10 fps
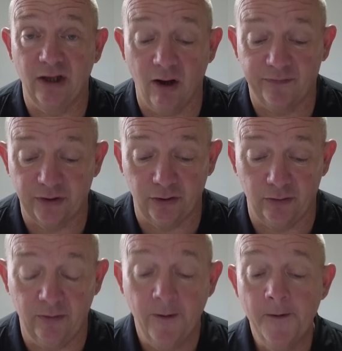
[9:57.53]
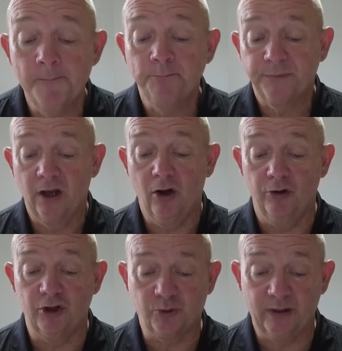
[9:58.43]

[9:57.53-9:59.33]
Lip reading: the afternoon. on the